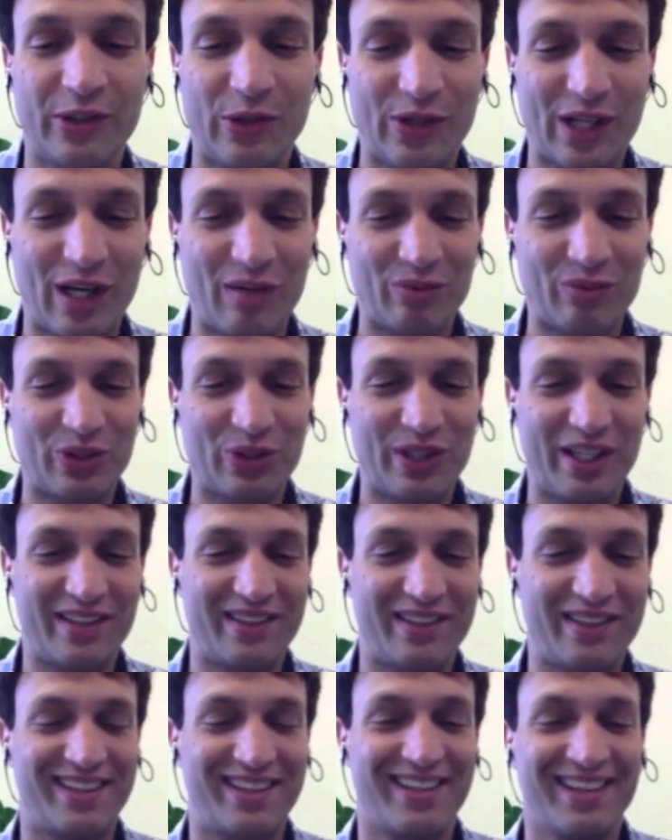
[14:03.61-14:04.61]
you know, come
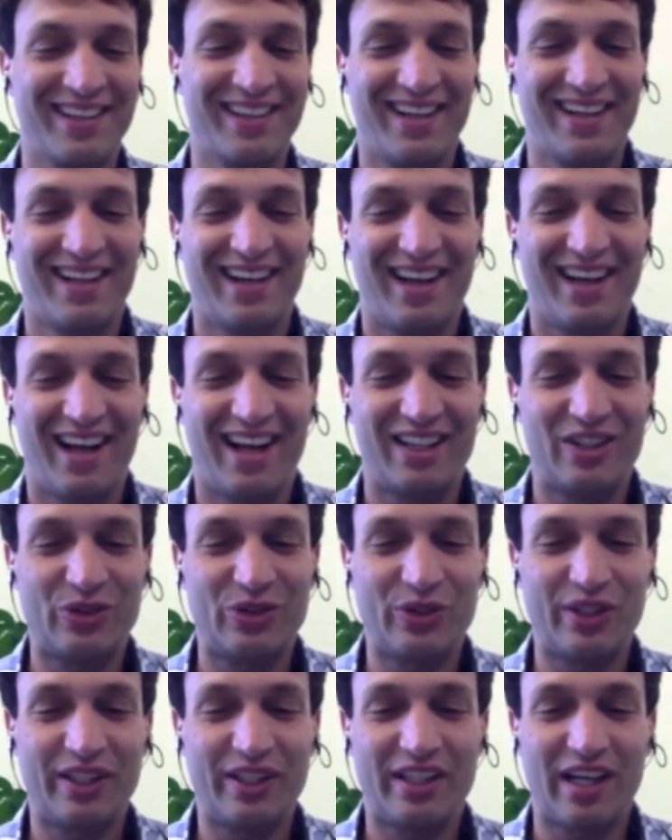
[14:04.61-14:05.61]
together uh,
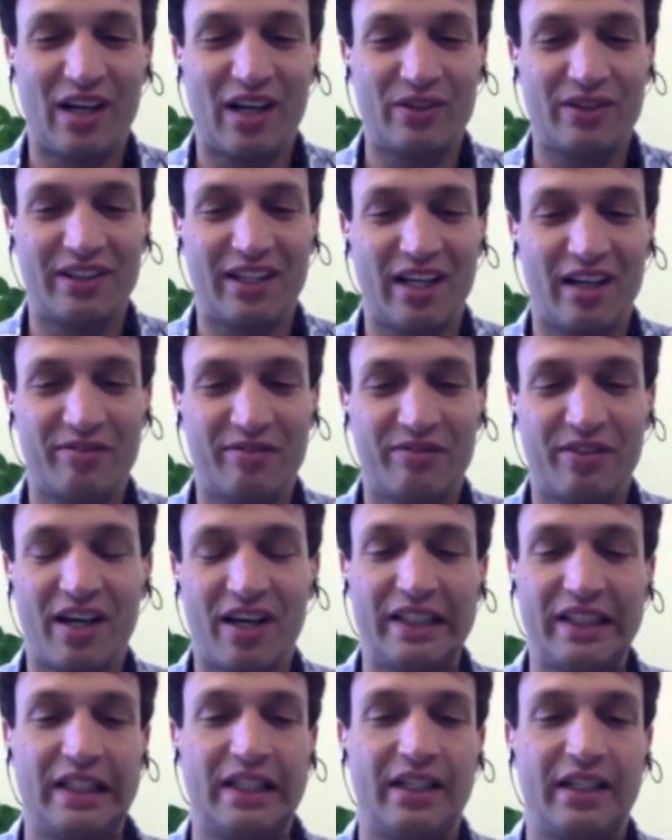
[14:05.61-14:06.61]
to geek out and have
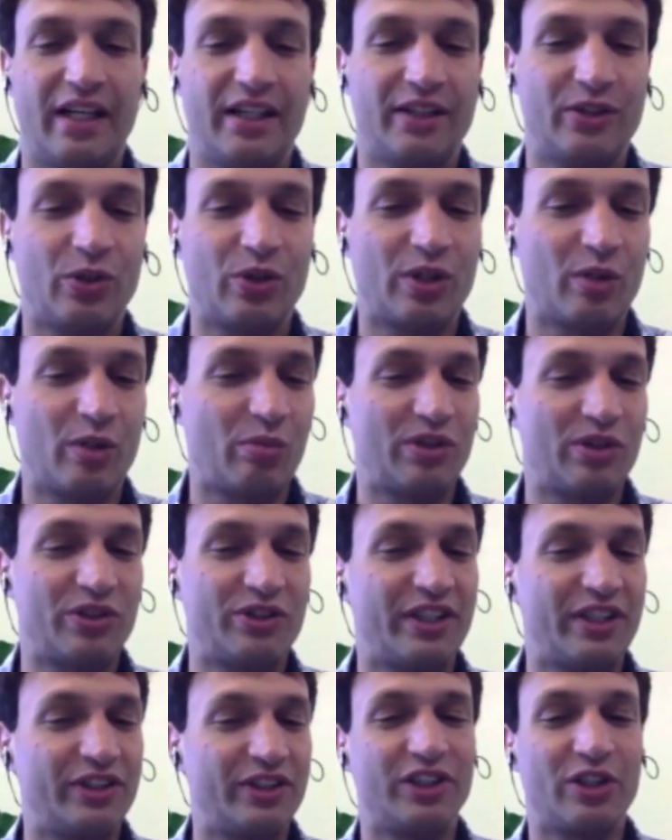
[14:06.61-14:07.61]
fun and, and talk
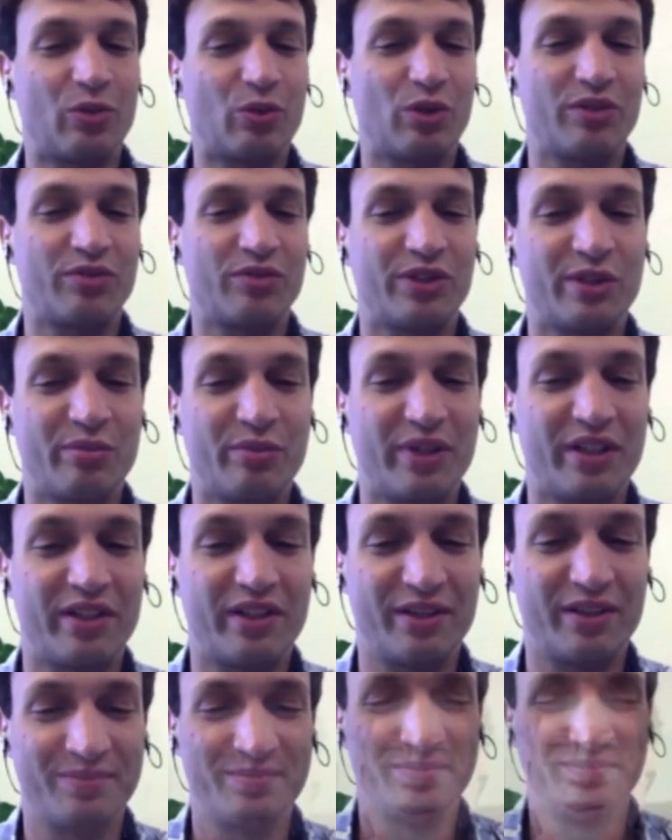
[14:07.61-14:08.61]
about changing the world for the
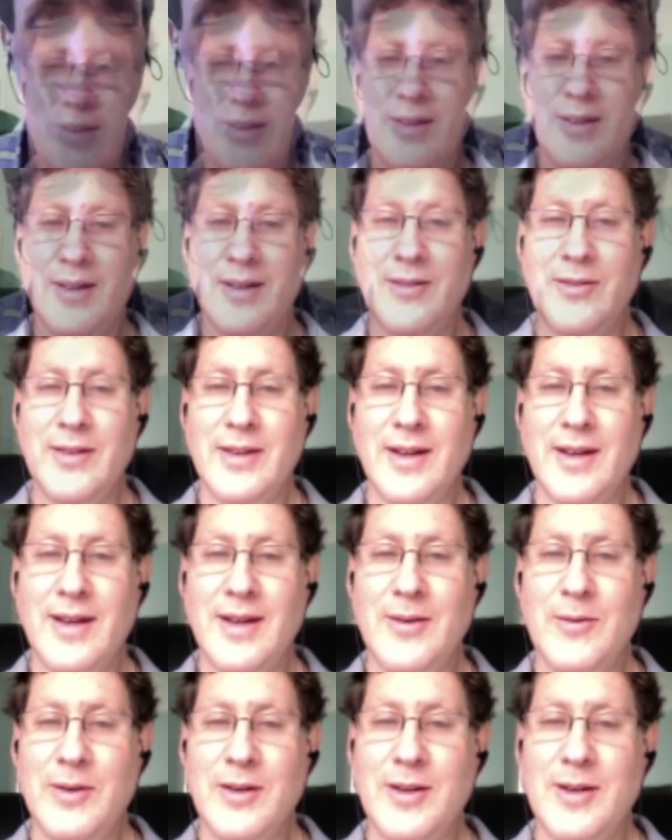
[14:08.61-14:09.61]
better. I don't think
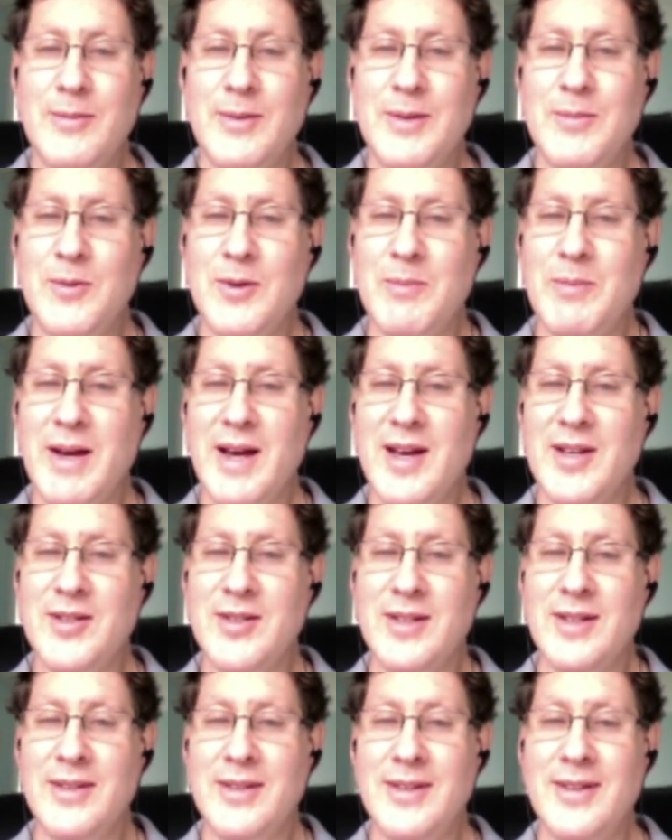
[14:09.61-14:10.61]
anyone could be more
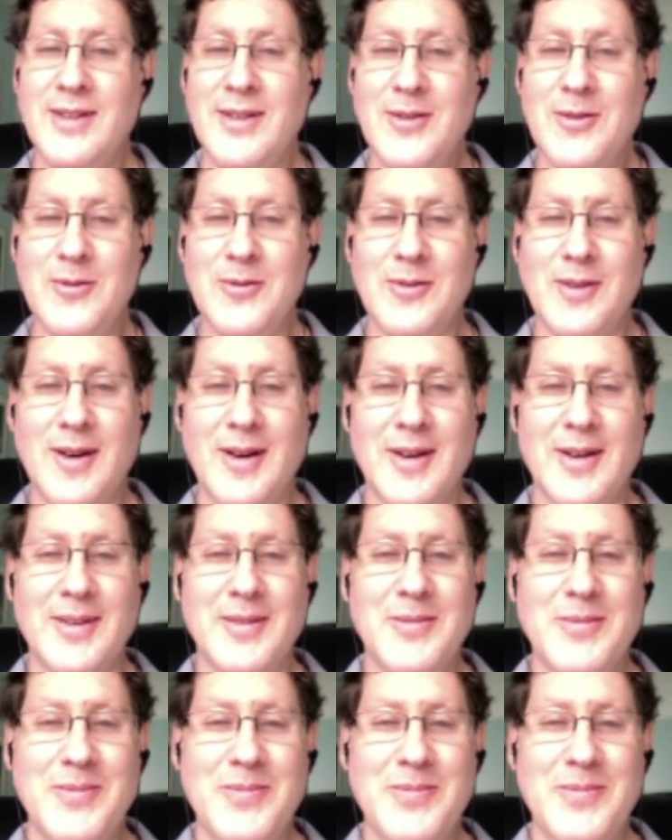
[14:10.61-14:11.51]
passionate than you, Ron.